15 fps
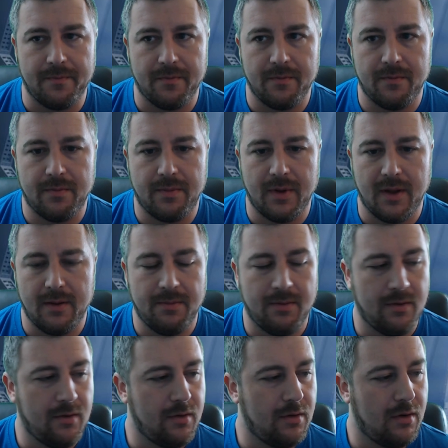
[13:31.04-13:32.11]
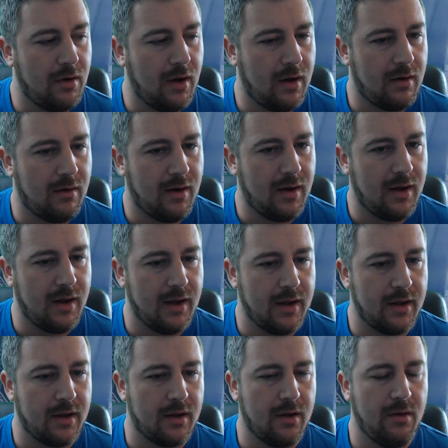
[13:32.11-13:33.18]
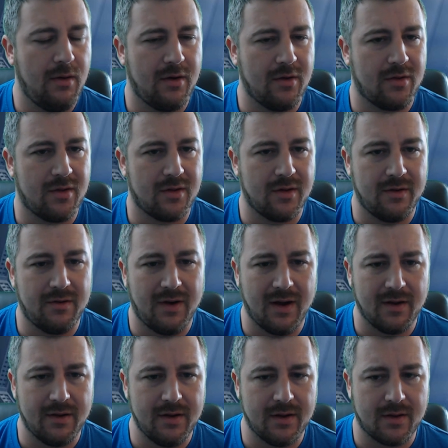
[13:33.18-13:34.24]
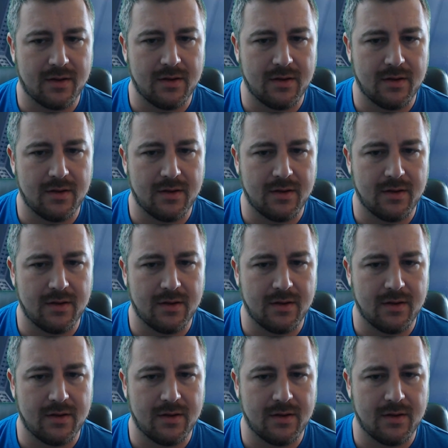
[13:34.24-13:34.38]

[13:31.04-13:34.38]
People like, who else is going to like this?